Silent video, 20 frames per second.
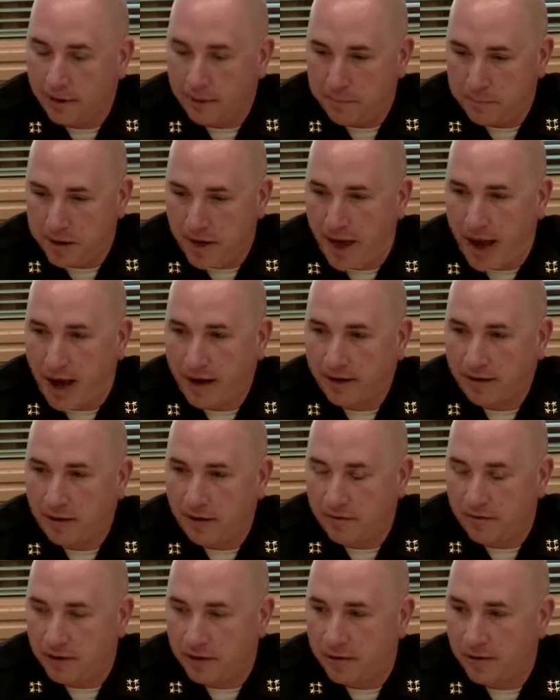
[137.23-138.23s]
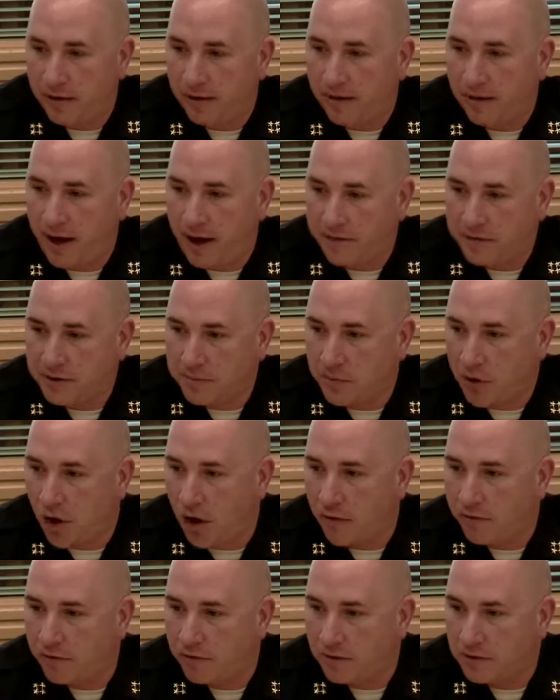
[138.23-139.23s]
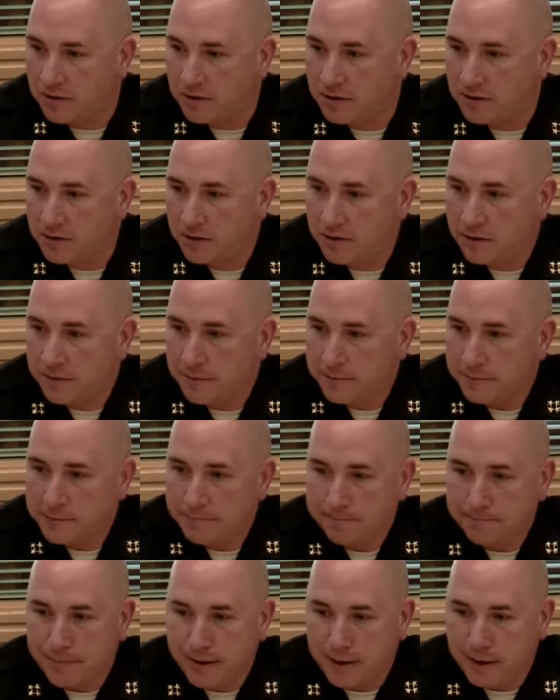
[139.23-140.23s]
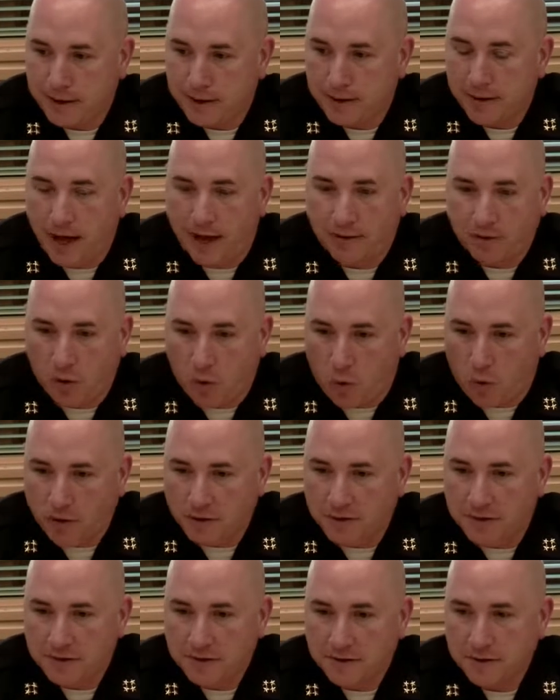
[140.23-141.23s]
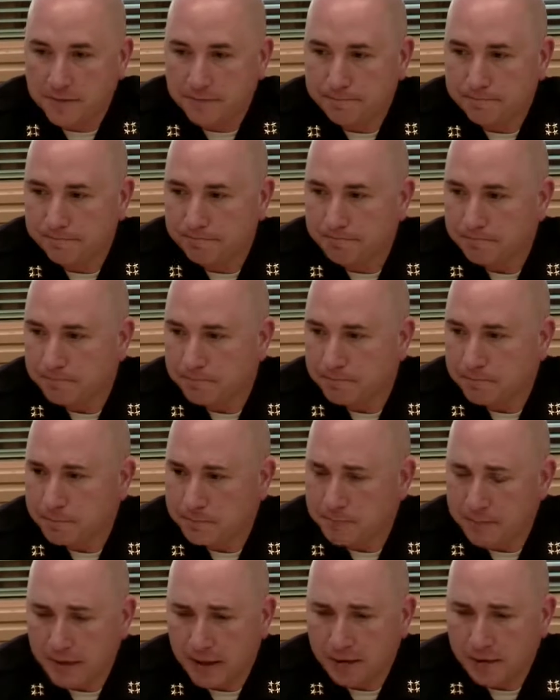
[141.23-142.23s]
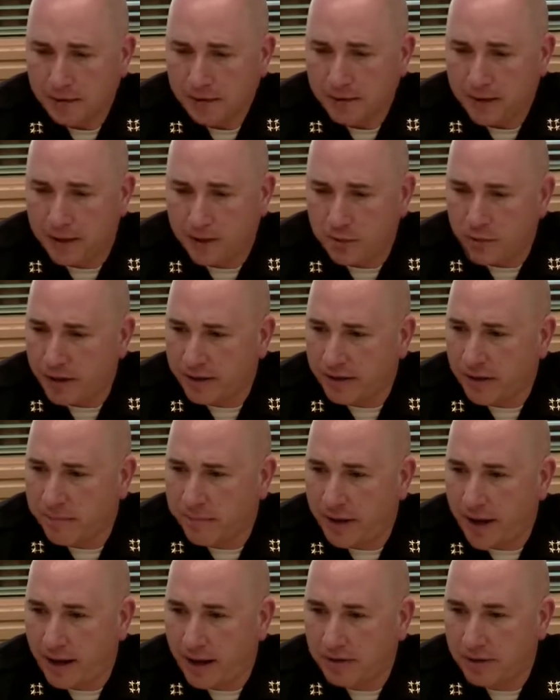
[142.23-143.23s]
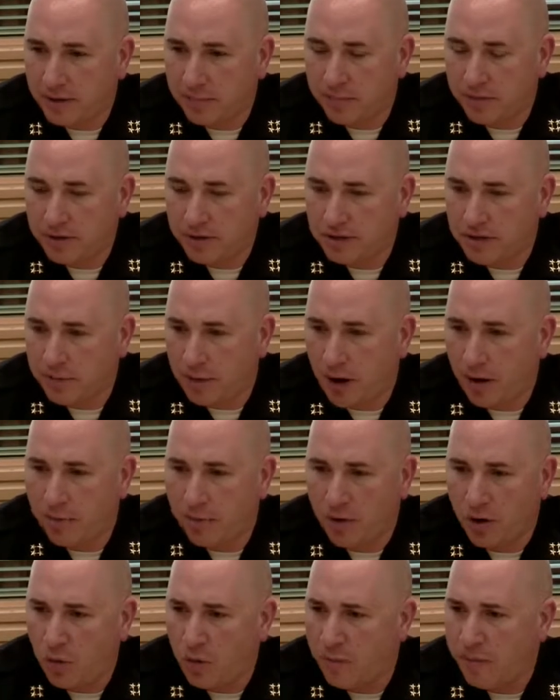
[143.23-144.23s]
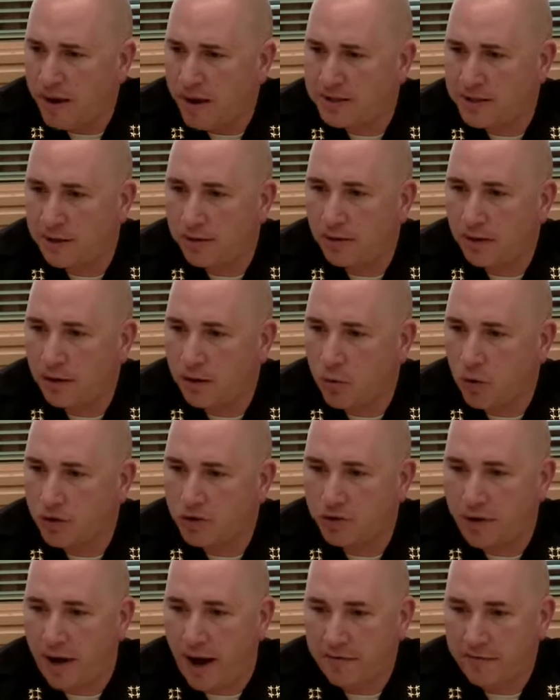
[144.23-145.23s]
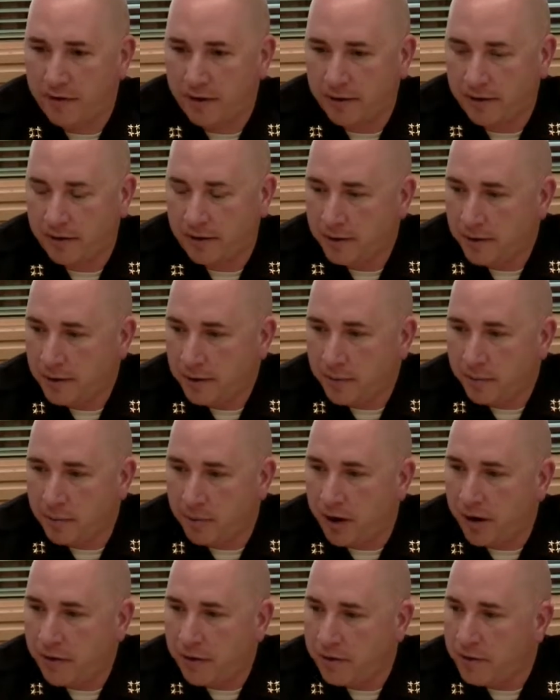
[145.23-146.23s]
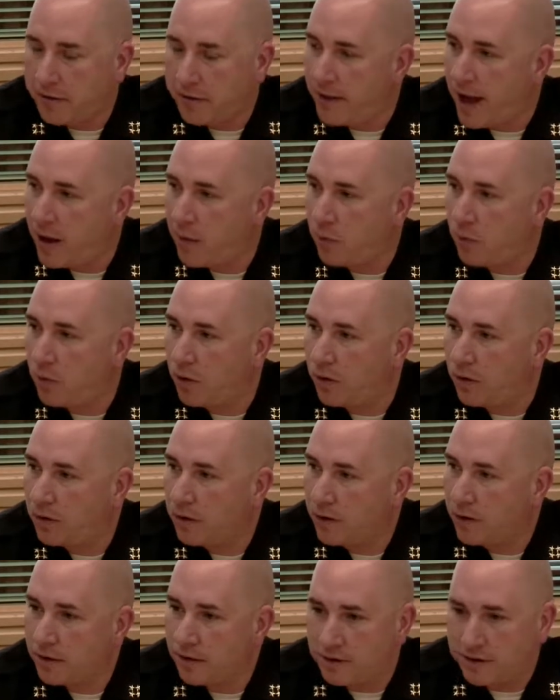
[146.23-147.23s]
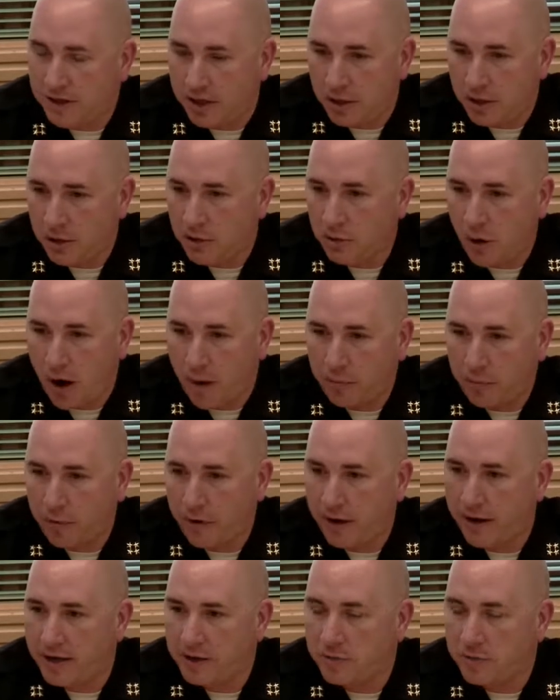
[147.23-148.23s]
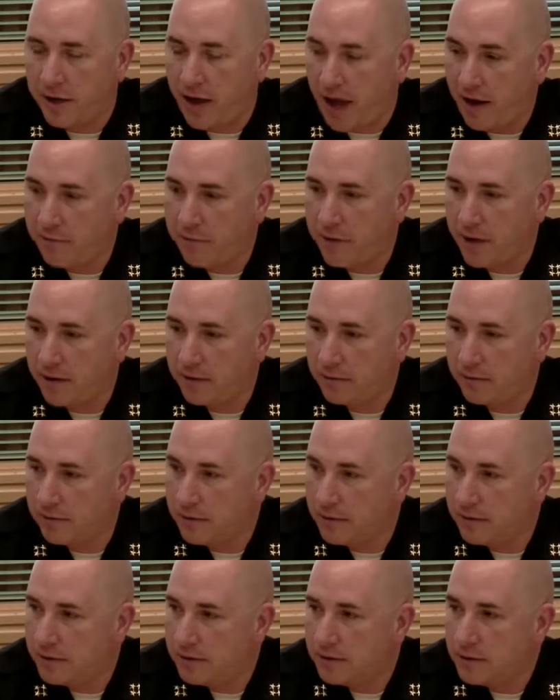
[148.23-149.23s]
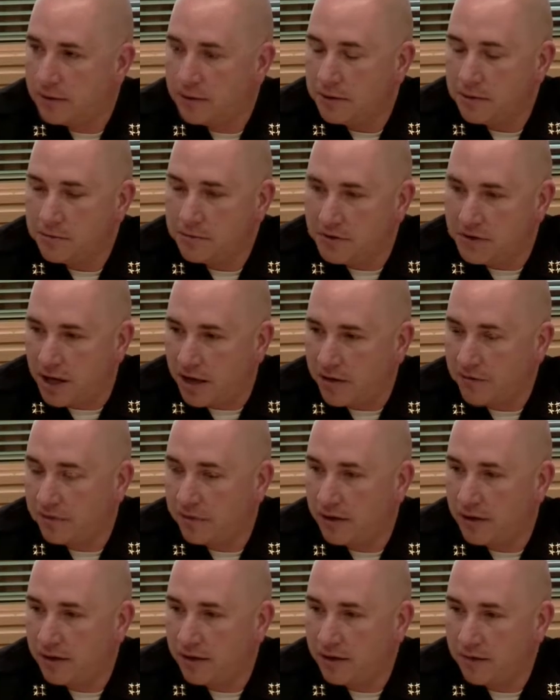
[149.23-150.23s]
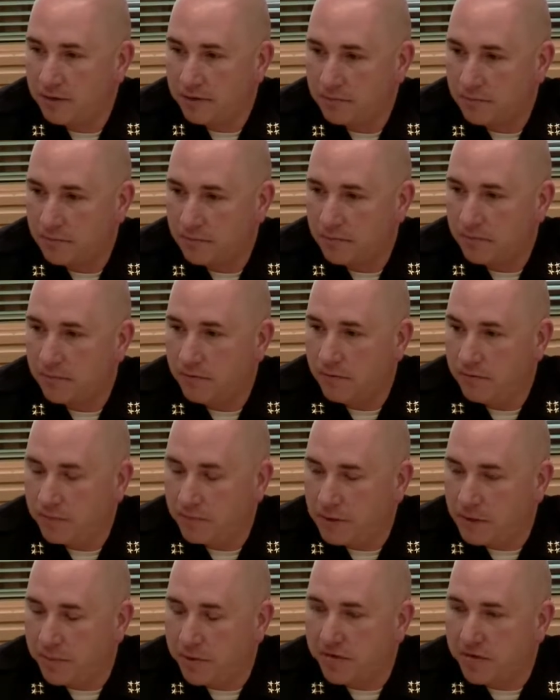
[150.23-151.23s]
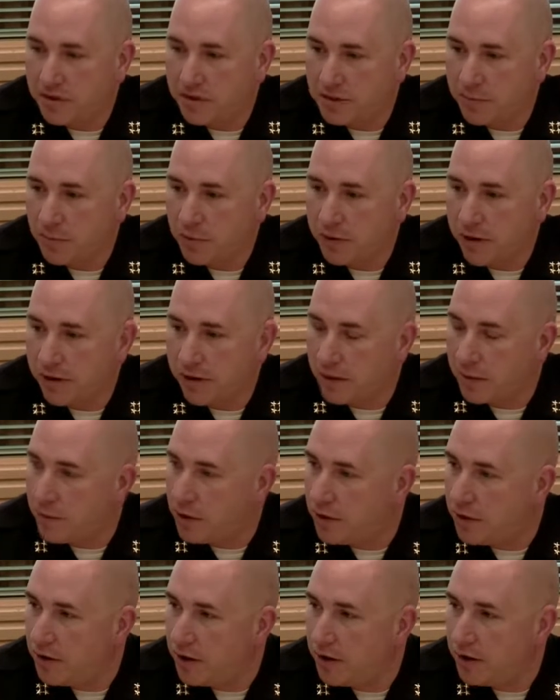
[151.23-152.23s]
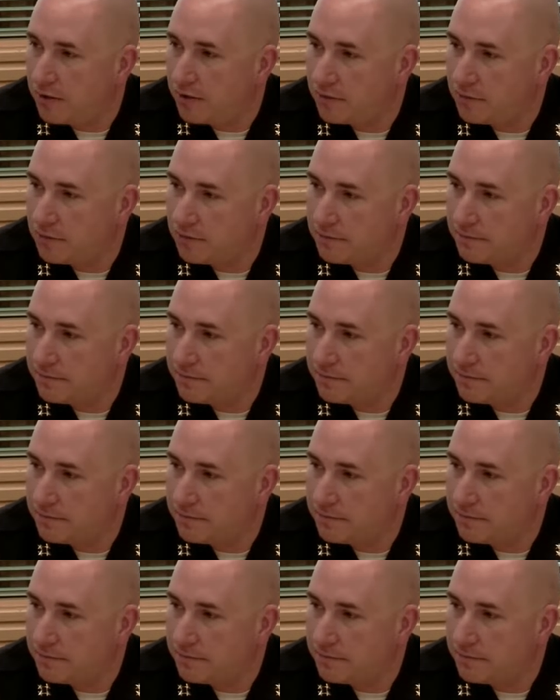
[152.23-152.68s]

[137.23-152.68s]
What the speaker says: be active and have some golfers at the courses. A direct impact to the police department, no, we may see a little more traffic, but other than that, we're continuing to operate as we have been, safely, to be visible with our community.